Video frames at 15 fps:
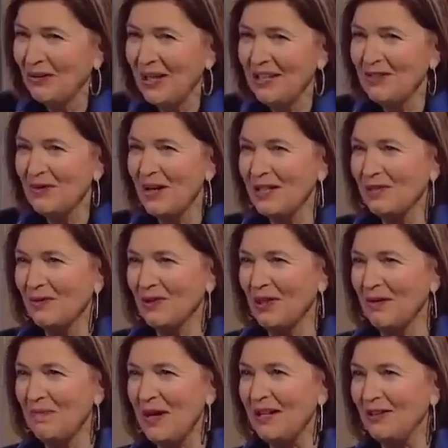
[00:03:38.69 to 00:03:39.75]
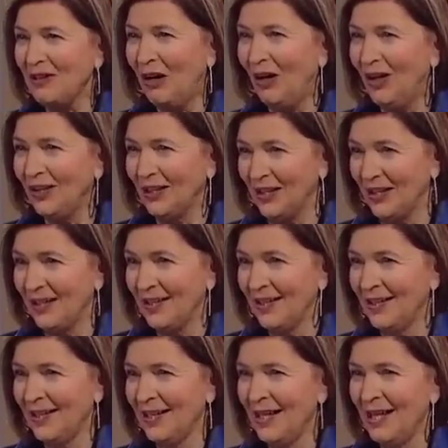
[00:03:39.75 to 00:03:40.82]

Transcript: green dress with a mink collar. That's right.